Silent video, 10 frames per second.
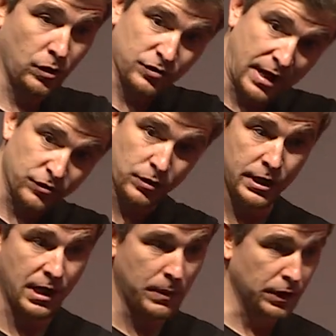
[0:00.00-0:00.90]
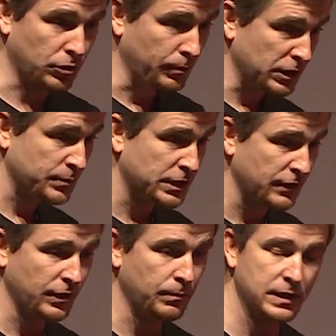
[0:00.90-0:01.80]
zones, you have to click a button or be in a
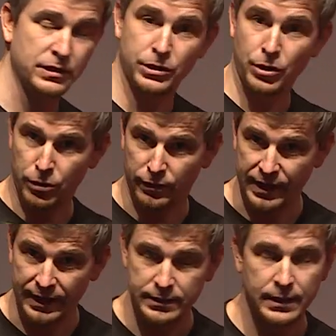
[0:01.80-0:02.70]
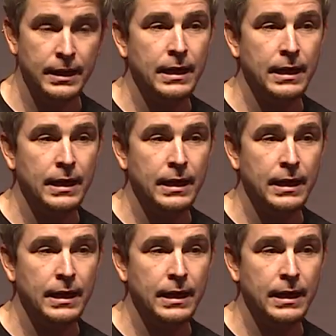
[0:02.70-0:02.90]
specific place, none of that.